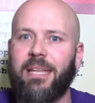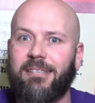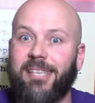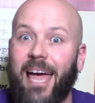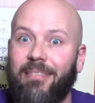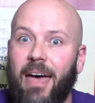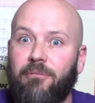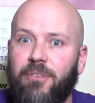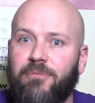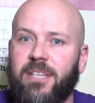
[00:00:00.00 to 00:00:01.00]
inside
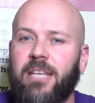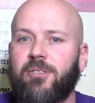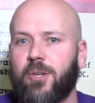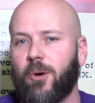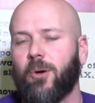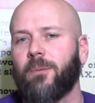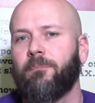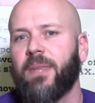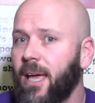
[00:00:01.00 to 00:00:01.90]
that 15 circle.